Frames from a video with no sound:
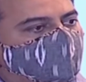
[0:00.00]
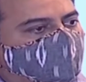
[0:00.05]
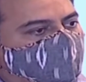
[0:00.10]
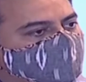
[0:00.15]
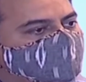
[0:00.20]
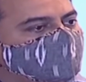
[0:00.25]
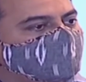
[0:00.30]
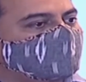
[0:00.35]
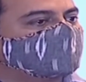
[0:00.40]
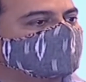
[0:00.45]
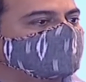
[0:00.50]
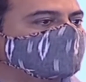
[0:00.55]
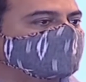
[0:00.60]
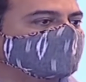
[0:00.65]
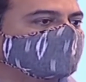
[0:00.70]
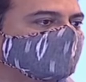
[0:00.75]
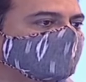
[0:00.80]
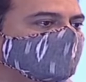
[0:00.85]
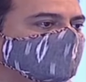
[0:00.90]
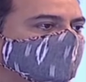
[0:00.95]
with the
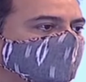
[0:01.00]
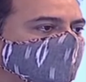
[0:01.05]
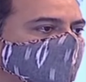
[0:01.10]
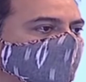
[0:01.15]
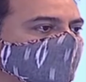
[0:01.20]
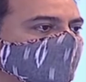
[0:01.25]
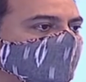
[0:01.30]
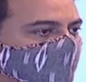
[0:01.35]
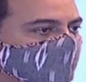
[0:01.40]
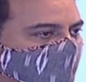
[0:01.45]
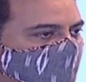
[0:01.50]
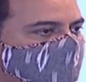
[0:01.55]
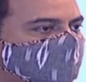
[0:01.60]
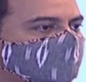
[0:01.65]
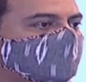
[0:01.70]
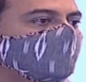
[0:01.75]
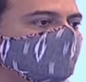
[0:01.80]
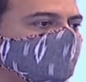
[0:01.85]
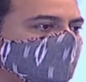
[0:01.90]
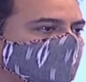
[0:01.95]
administration,
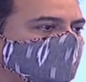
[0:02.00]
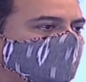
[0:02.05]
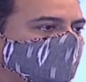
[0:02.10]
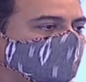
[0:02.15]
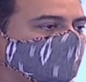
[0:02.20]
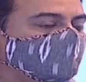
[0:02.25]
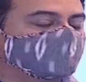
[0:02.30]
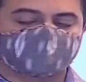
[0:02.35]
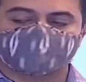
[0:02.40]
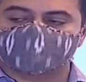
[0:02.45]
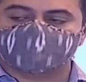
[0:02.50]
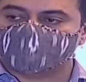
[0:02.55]
elsewhere also.